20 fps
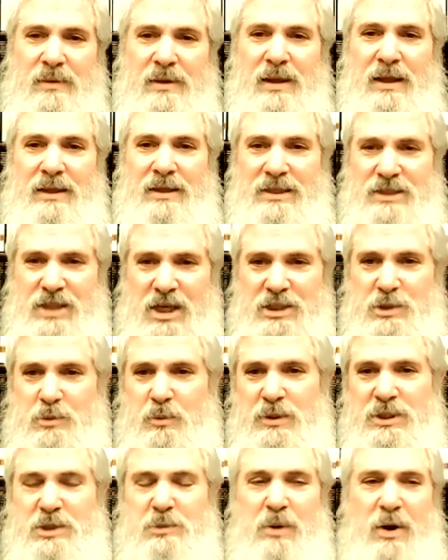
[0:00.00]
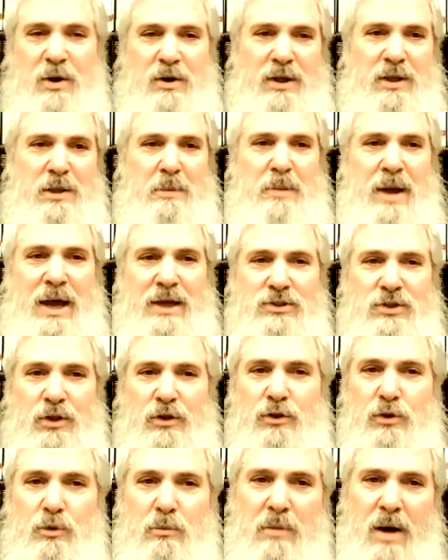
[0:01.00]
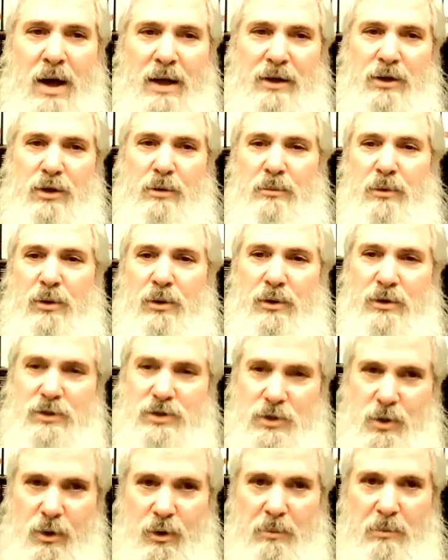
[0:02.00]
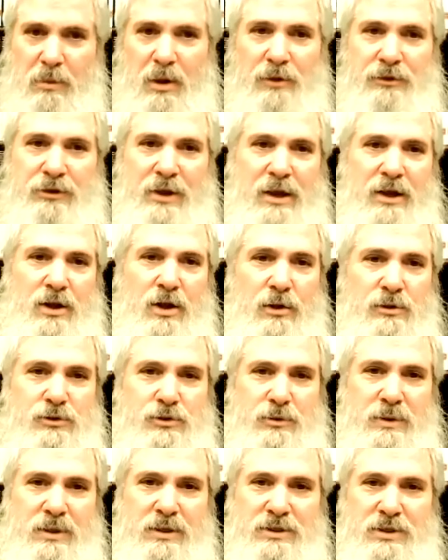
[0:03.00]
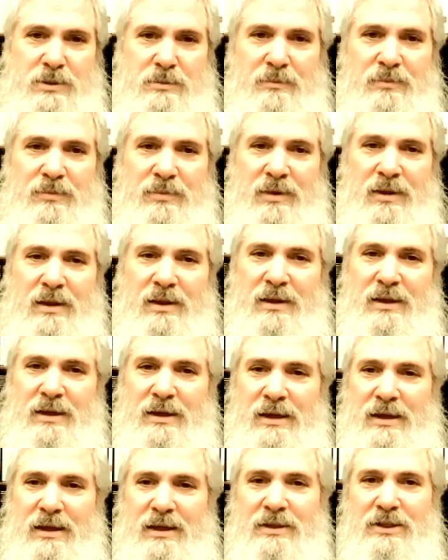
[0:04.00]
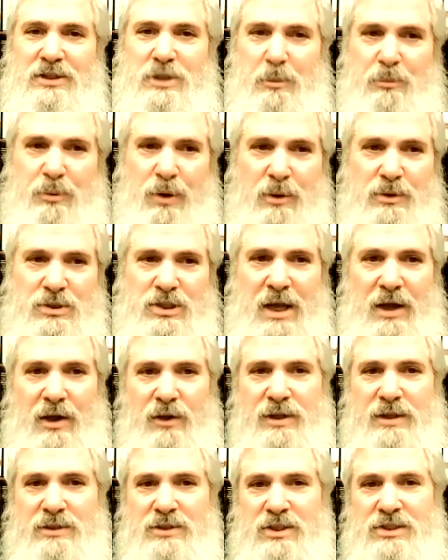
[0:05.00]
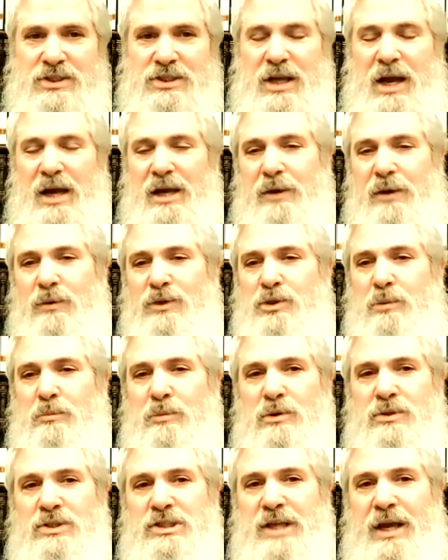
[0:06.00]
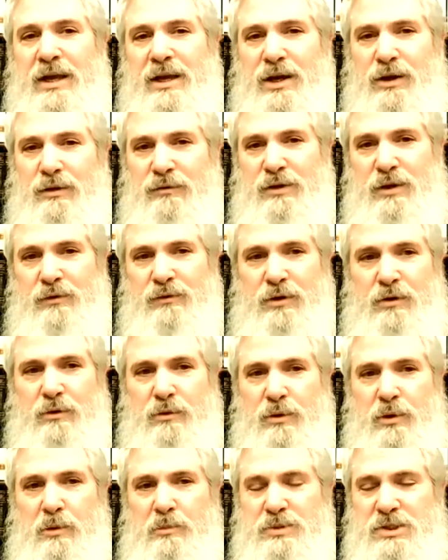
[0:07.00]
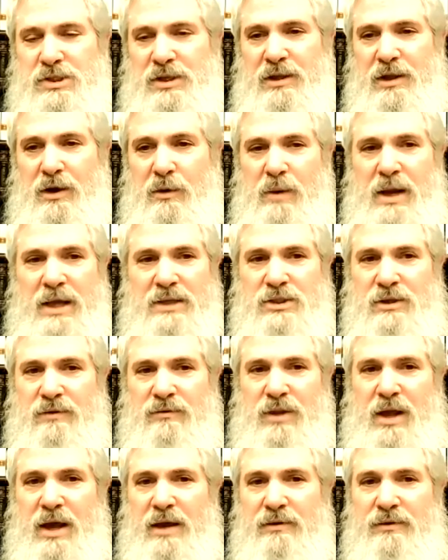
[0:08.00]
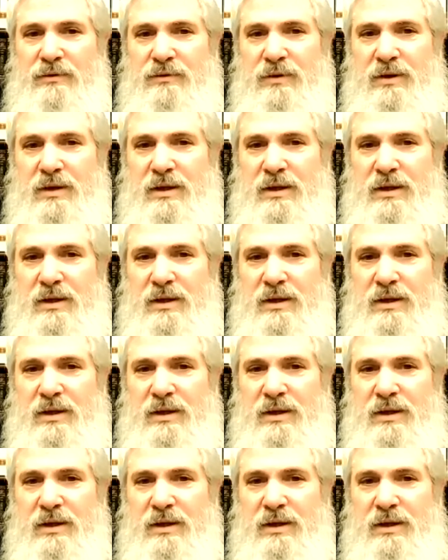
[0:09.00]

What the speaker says: And as we spoke in the past, a new model emerged called multiculturalism. This approach held that society was a mosaic of different groups and their ways of life,